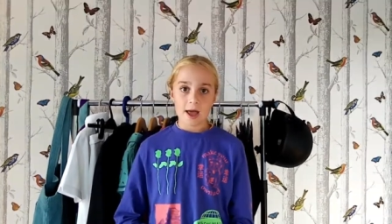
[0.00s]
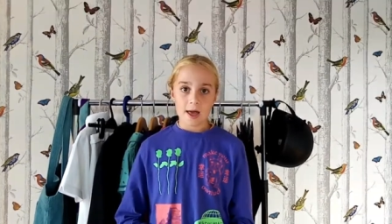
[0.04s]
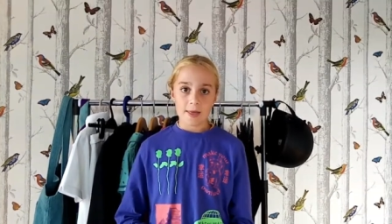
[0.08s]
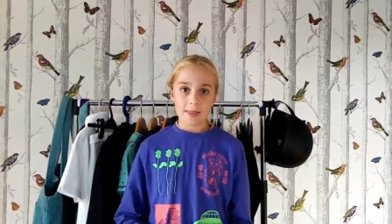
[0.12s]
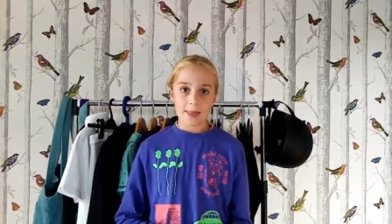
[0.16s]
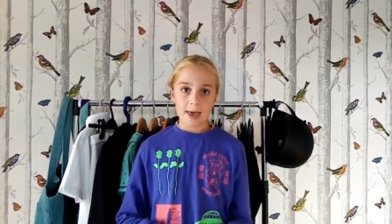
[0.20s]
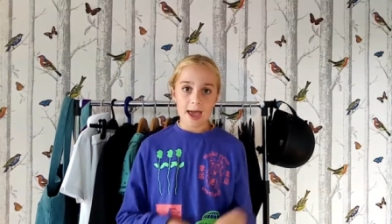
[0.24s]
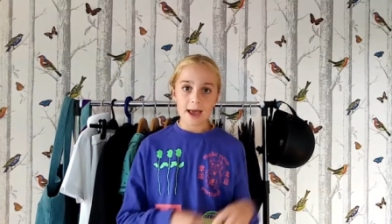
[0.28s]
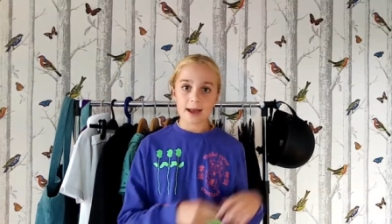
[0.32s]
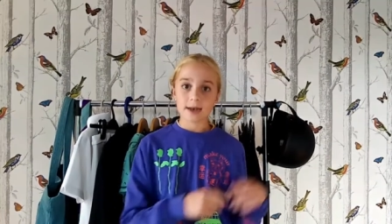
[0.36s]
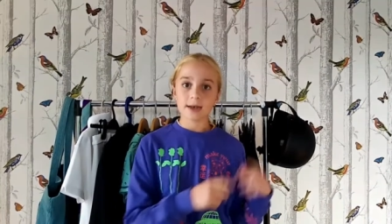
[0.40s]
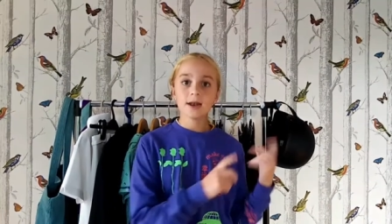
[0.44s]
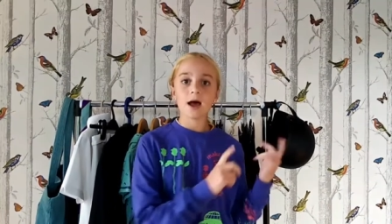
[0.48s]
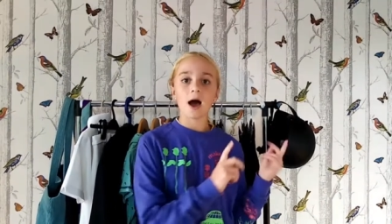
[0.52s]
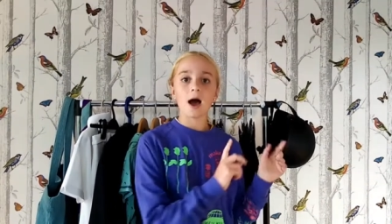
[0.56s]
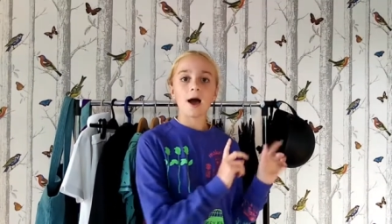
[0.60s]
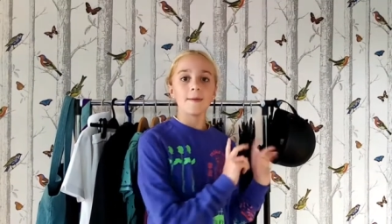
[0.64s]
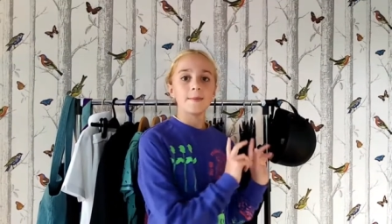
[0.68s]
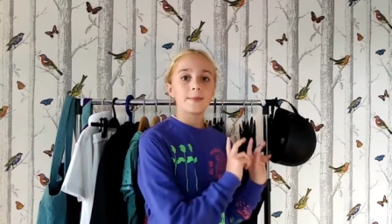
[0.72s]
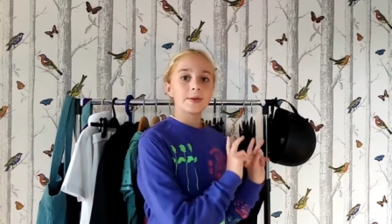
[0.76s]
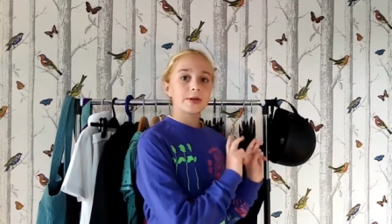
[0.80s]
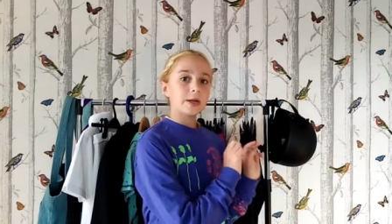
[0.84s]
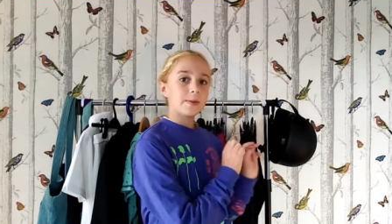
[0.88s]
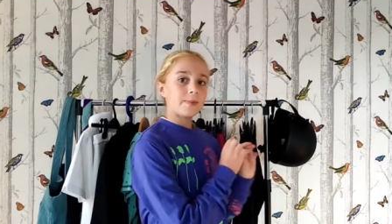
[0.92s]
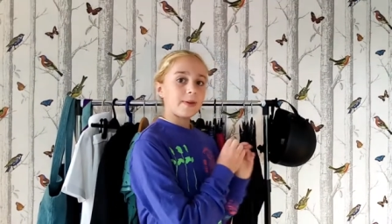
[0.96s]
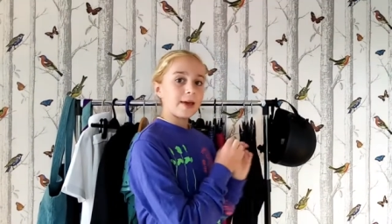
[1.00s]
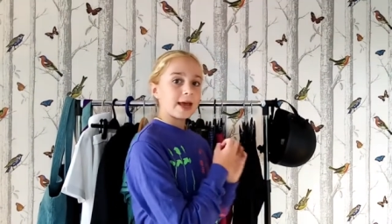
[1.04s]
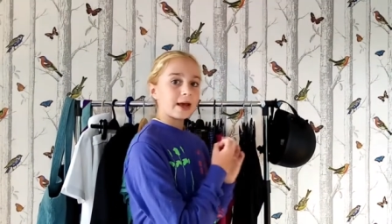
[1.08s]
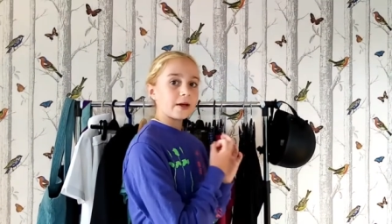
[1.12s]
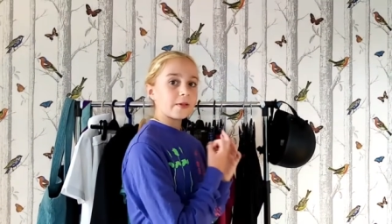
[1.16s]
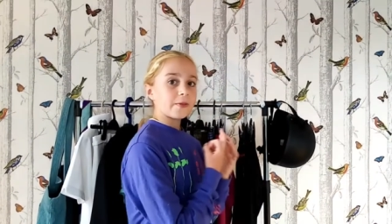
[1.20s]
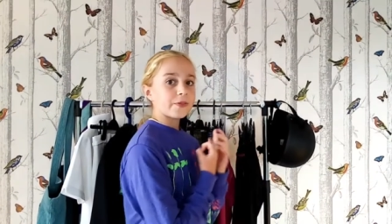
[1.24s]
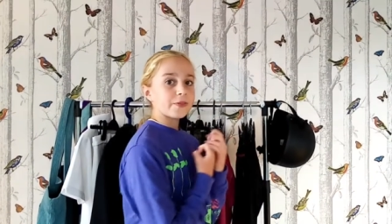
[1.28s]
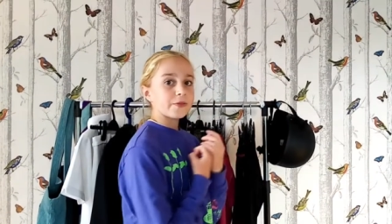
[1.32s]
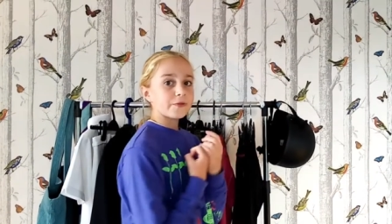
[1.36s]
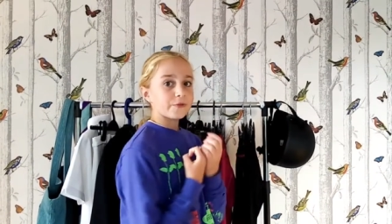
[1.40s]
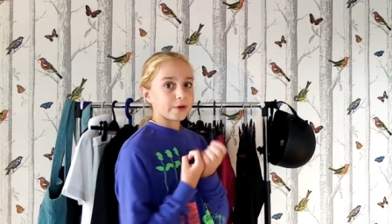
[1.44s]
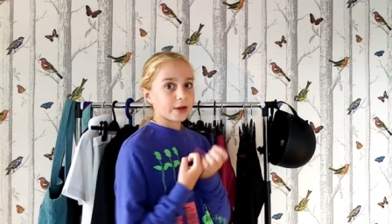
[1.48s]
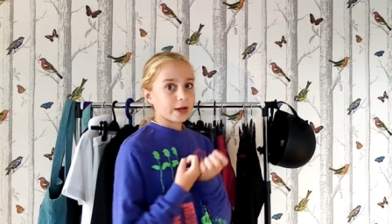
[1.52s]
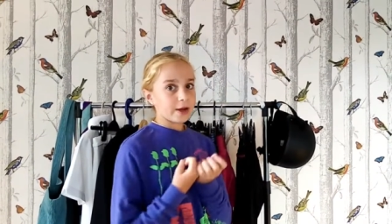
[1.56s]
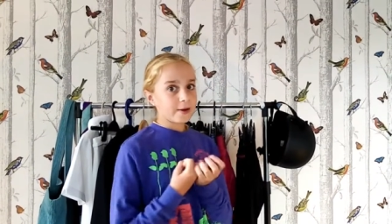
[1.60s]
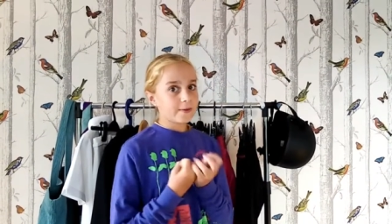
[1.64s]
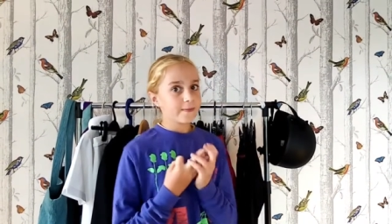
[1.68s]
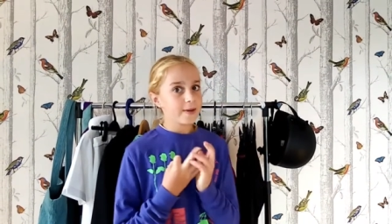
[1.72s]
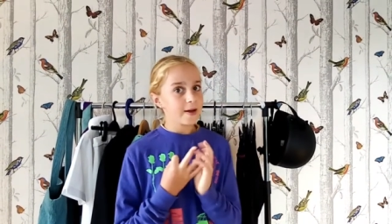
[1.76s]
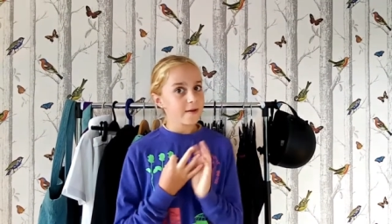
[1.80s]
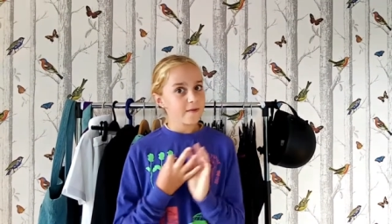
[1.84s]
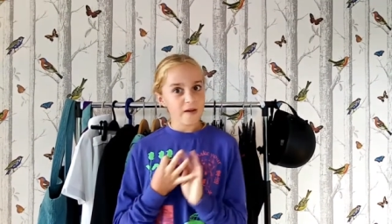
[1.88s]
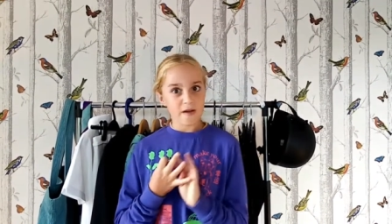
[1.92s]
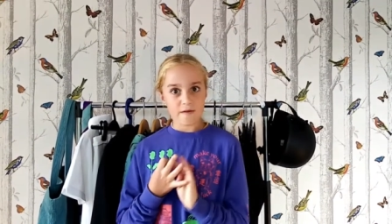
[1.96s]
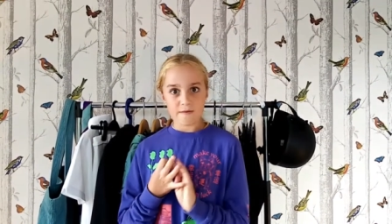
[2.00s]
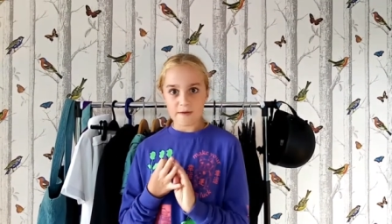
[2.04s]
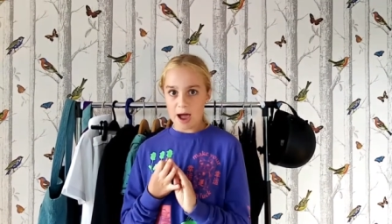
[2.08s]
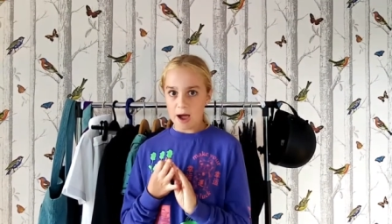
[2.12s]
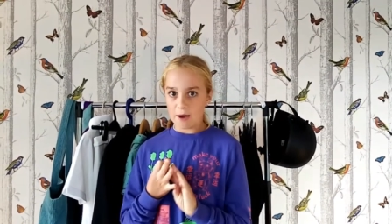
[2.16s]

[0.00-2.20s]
And then I'm going to pick three of my favourite